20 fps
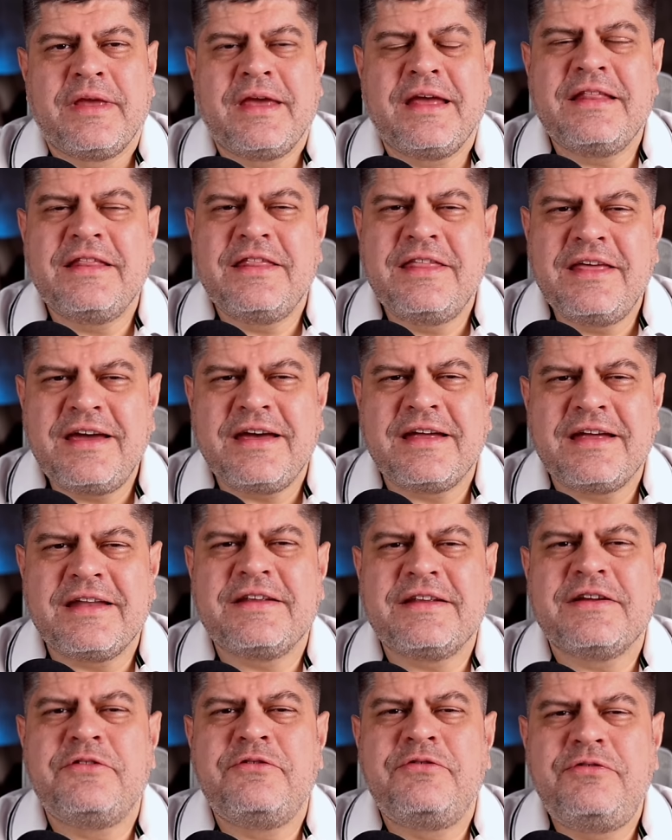And
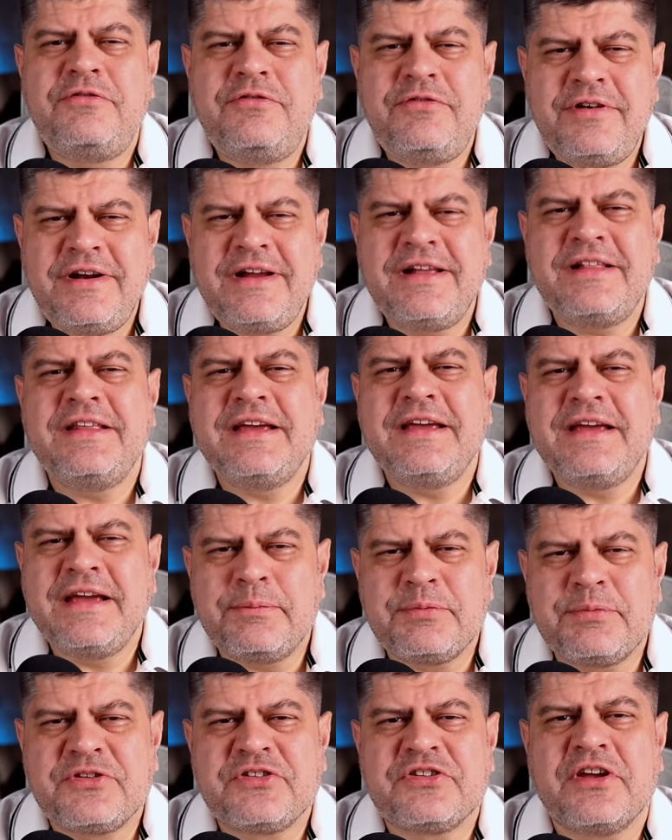that really
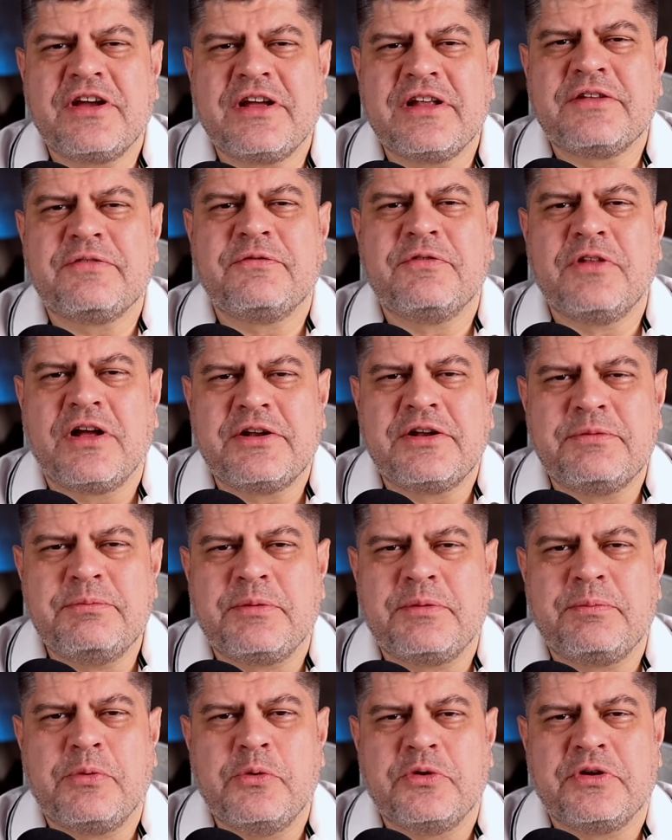upset
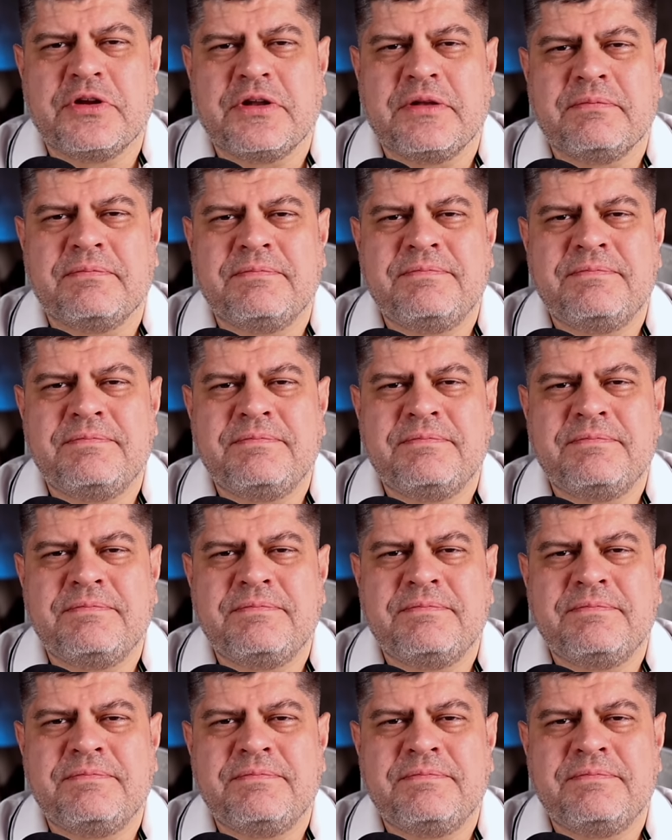Vladimir Putin.